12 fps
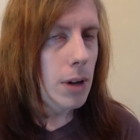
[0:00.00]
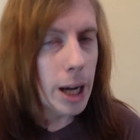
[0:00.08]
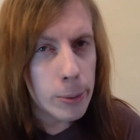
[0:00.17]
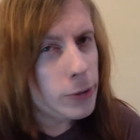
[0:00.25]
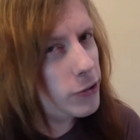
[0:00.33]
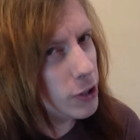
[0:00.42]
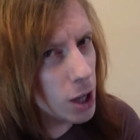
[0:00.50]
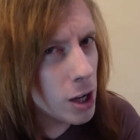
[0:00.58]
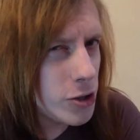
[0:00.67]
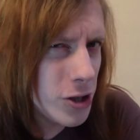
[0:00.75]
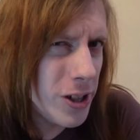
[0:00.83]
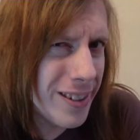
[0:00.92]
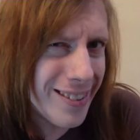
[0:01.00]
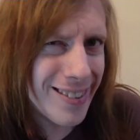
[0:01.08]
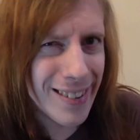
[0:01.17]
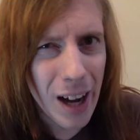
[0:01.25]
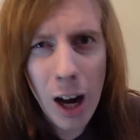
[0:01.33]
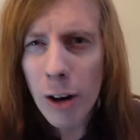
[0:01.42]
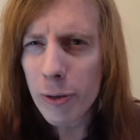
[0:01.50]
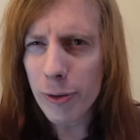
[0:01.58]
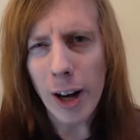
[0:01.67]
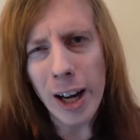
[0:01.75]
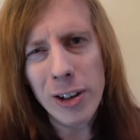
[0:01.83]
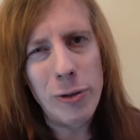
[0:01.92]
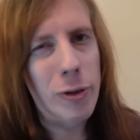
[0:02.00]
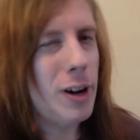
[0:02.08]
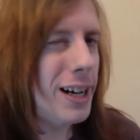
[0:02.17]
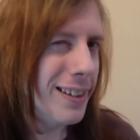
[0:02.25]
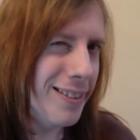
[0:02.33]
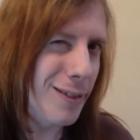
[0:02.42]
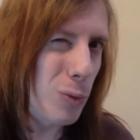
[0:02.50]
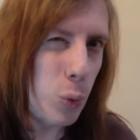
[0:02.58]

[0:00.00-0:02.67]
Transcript: I was conscious of advised